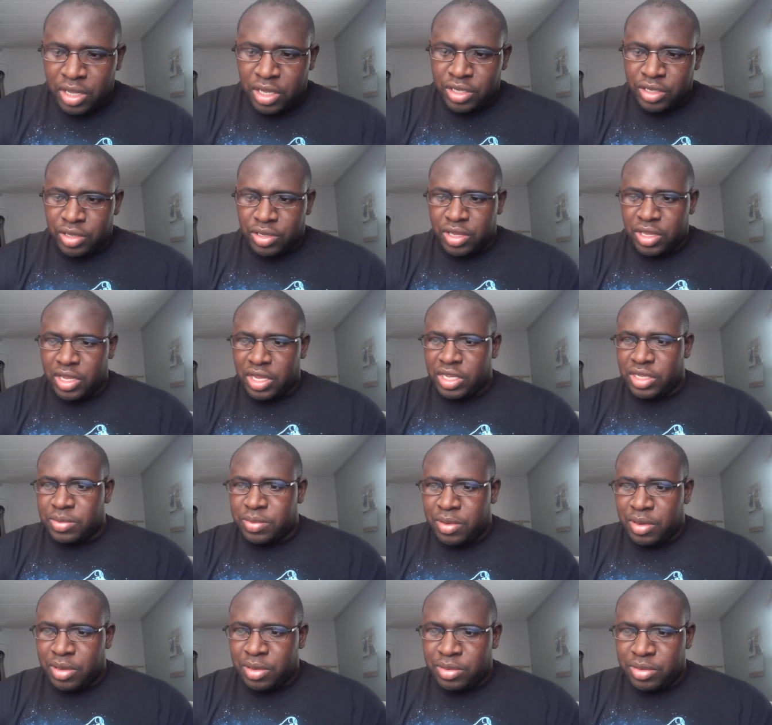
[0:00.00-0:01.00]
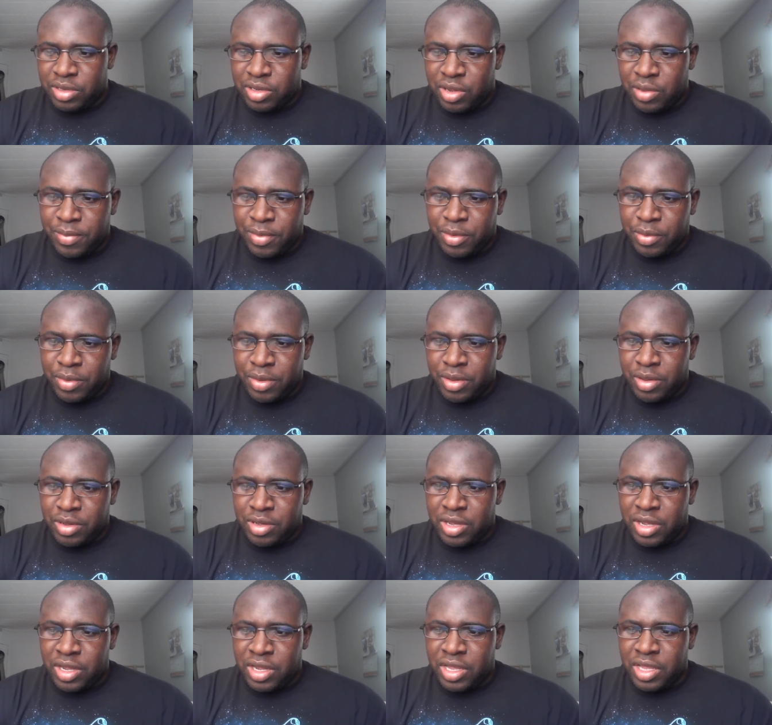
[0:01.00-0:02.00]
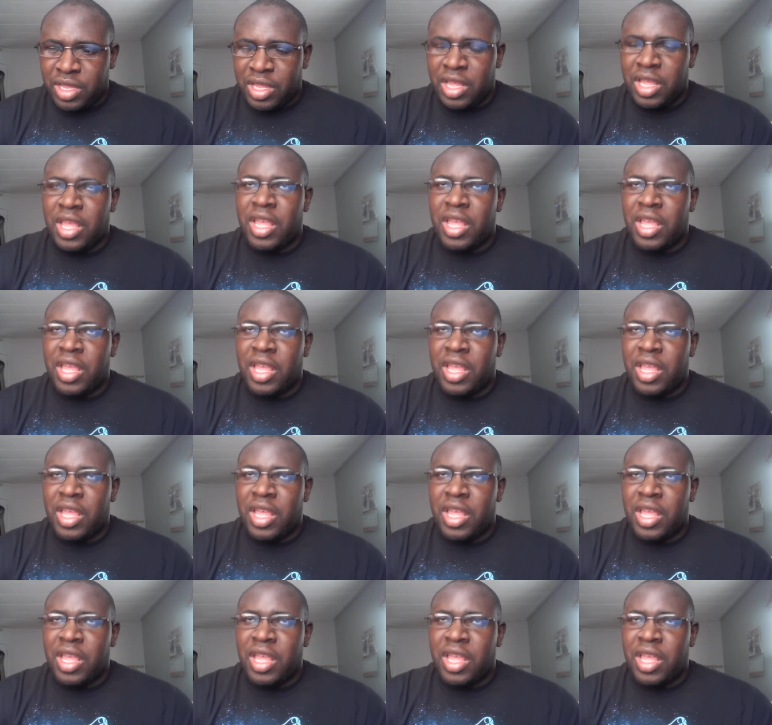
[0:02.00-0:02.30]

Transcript: So today's poems are going to be real good.